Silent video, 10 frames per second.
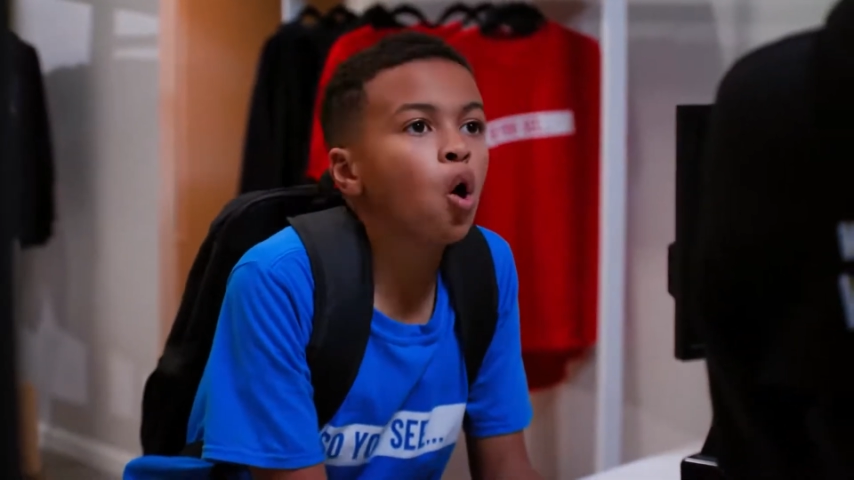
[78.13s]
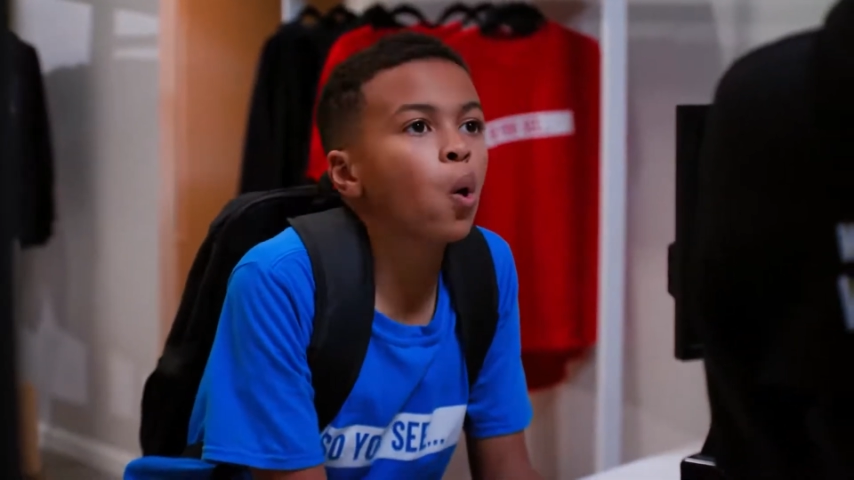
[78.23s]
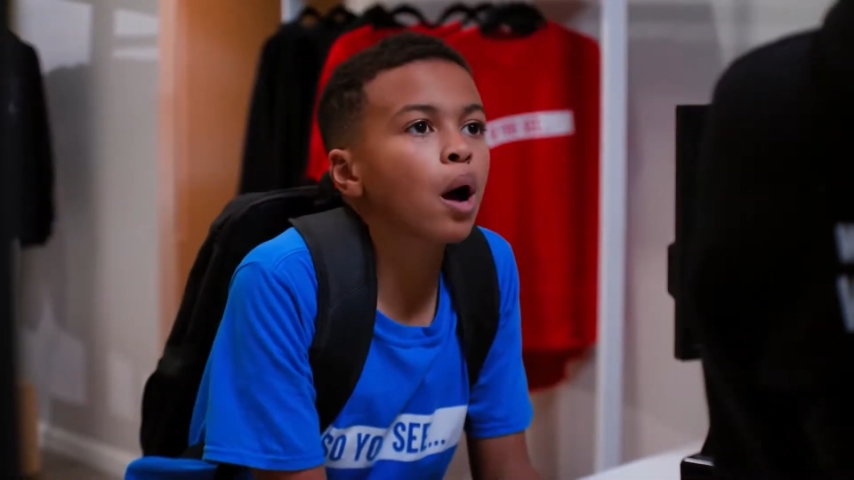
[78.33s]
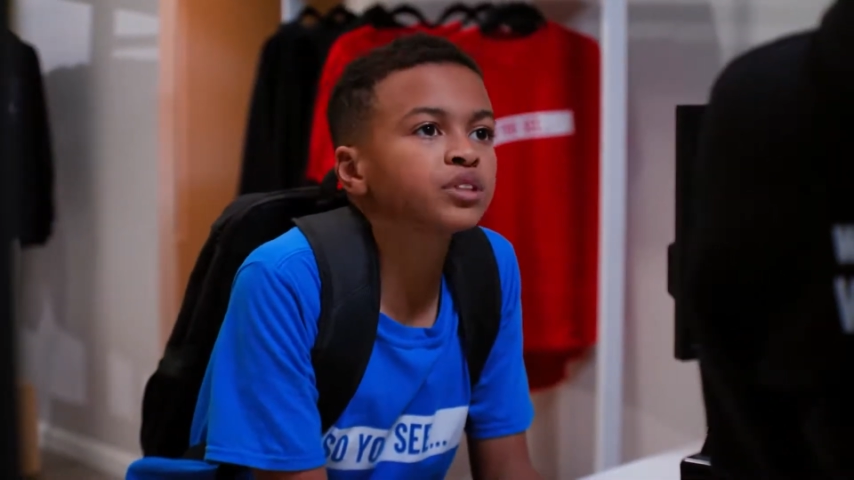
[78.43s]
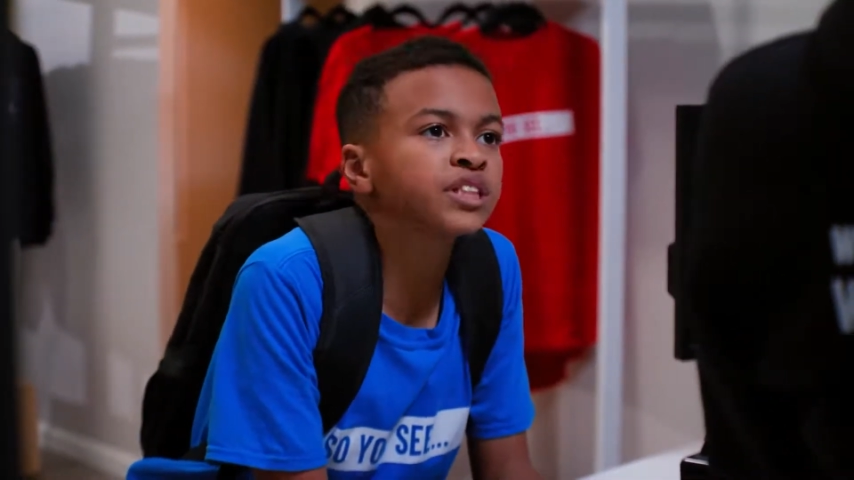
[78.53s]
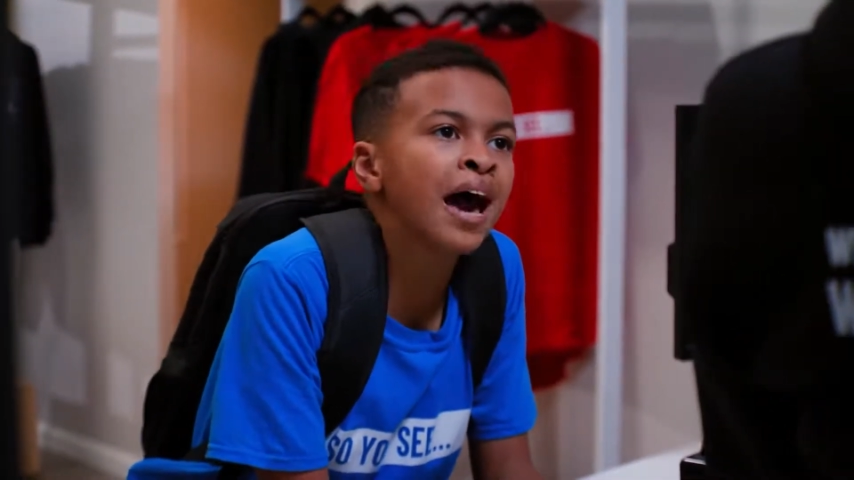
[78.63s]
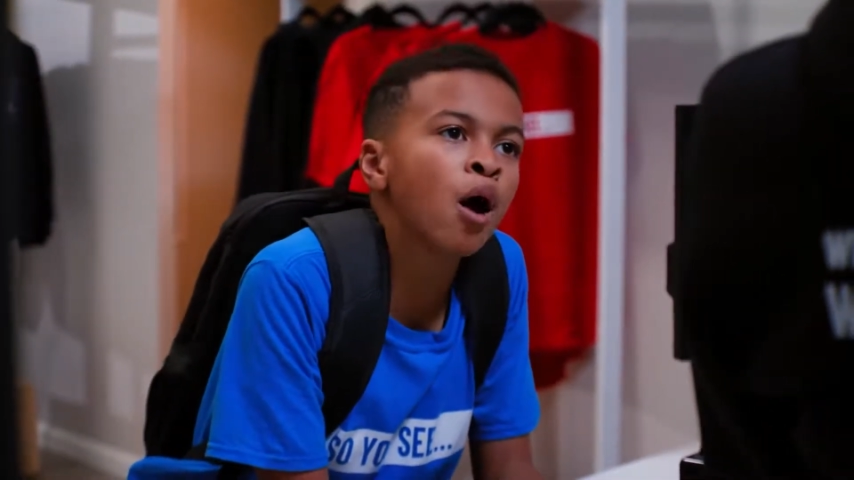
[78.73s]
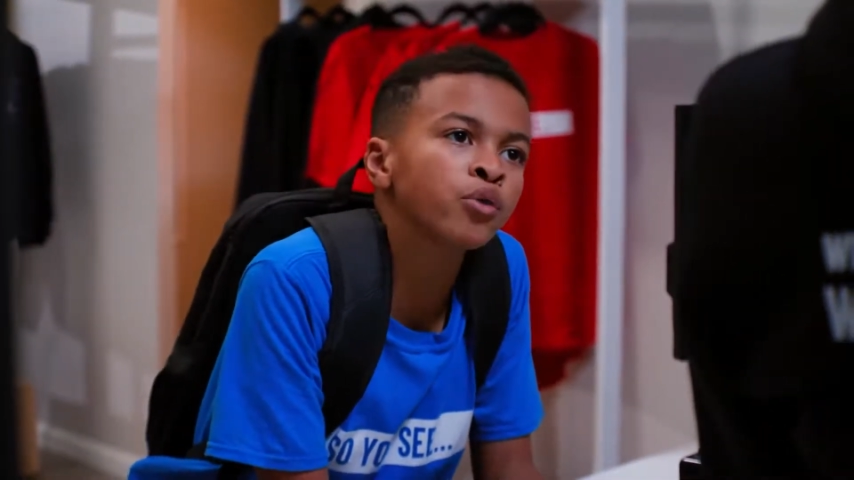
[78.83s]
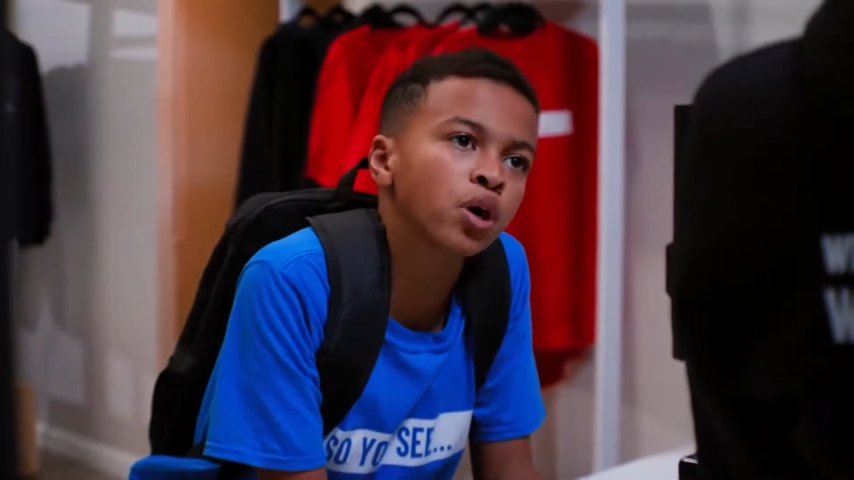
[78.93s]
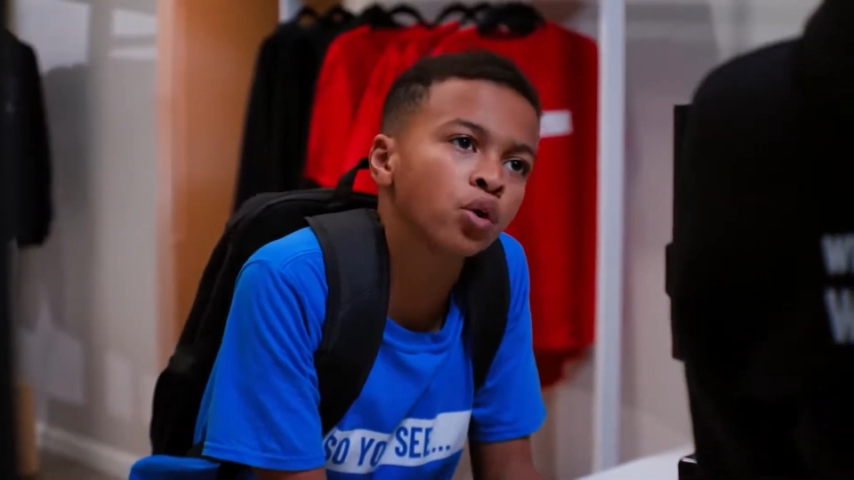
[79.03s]
or I'll
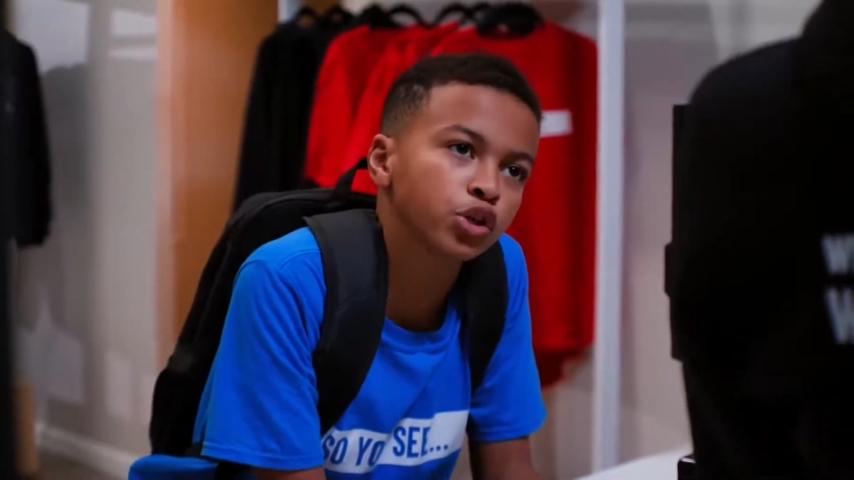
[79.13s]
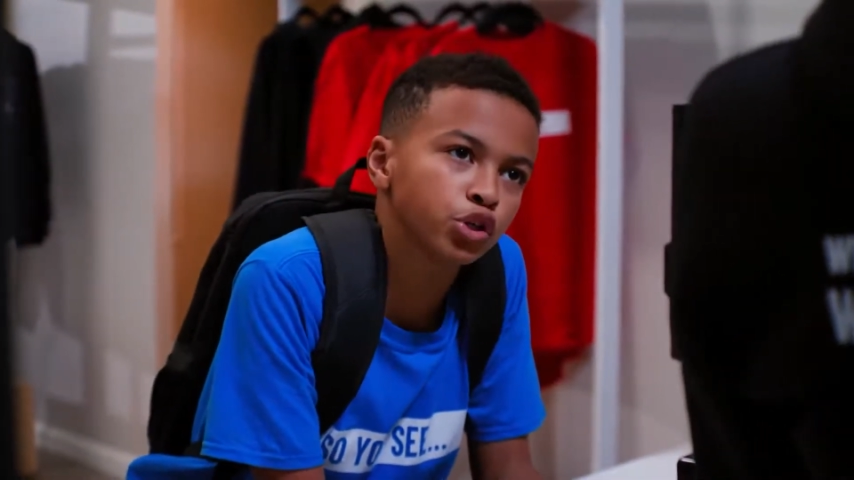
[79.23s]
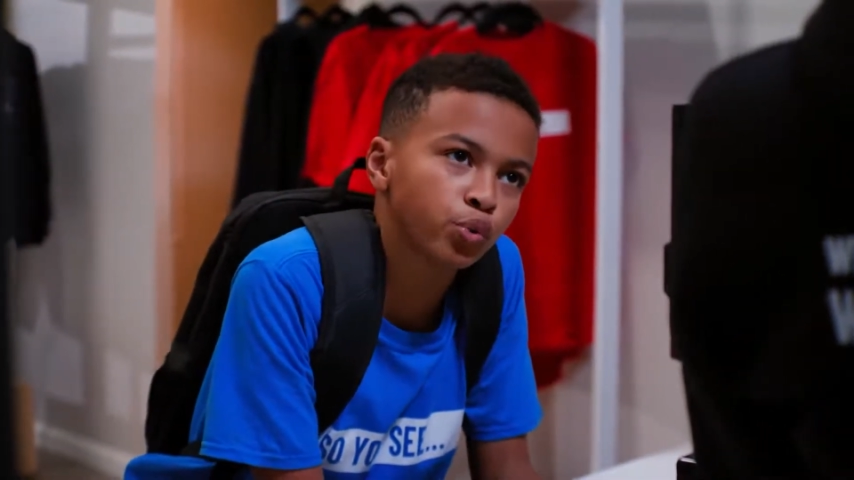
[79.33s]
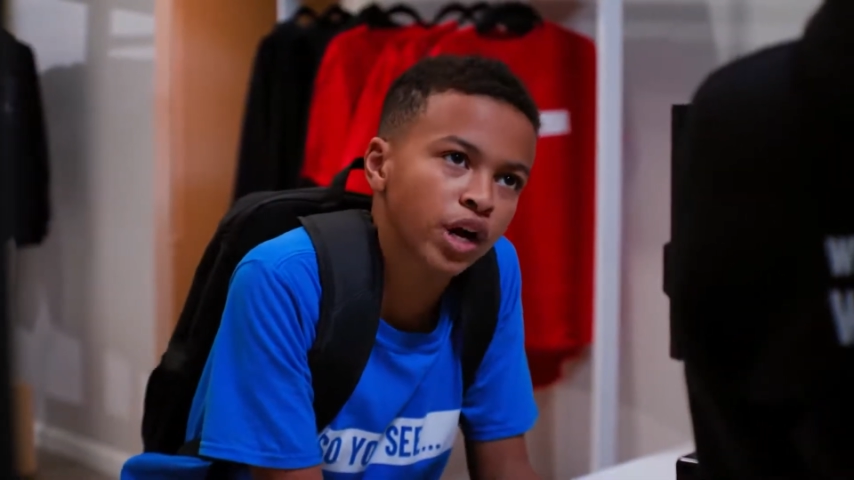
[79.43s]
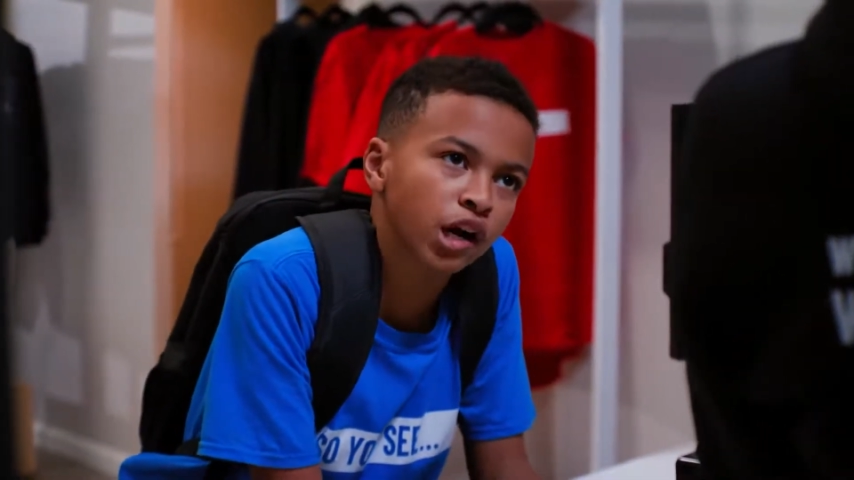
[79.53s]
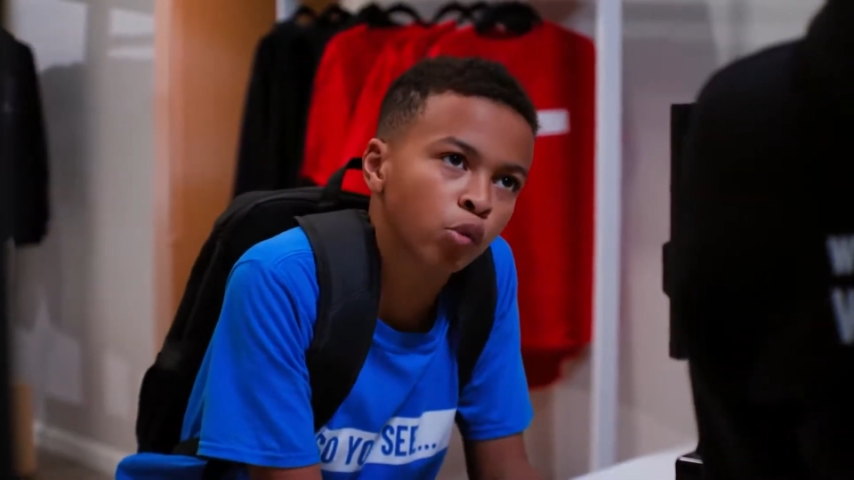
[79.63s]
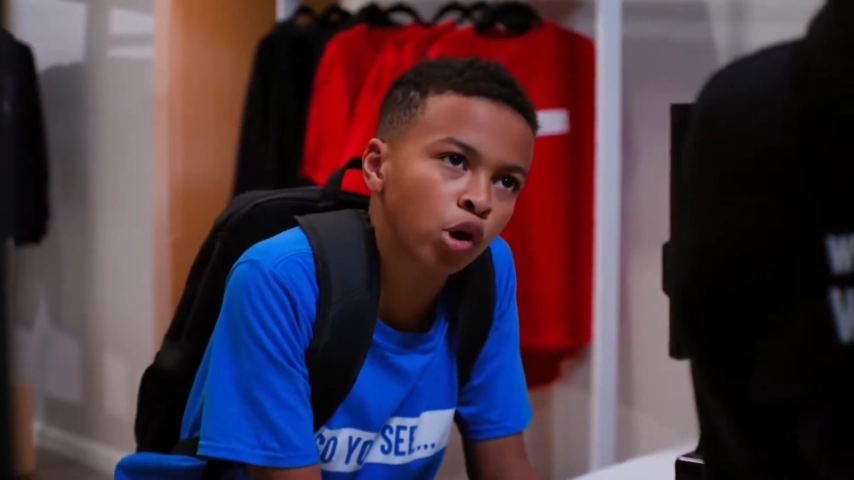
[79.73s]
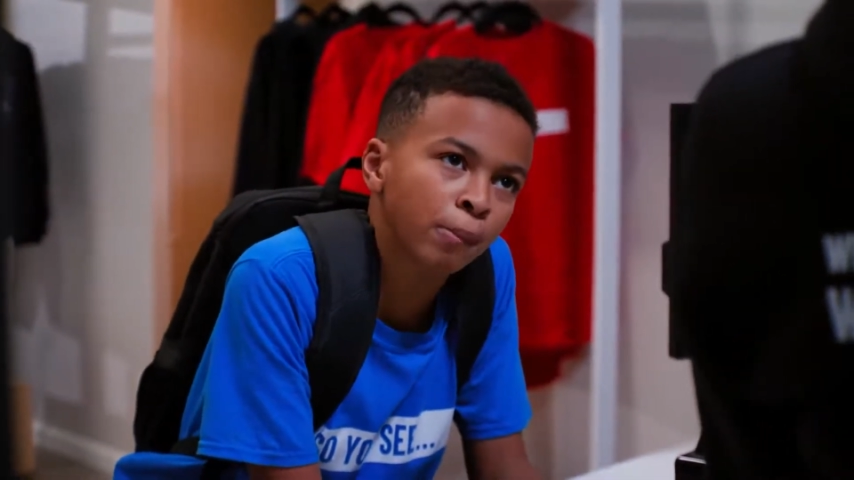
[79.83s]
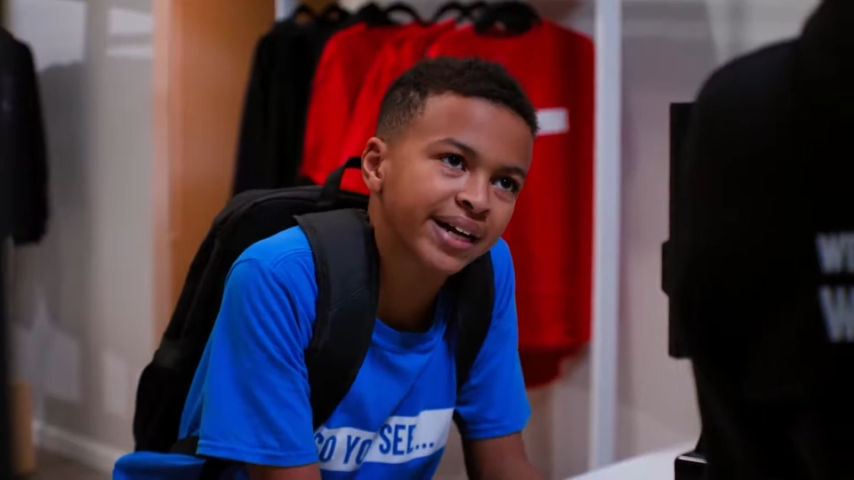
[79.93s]
tell the owner you care more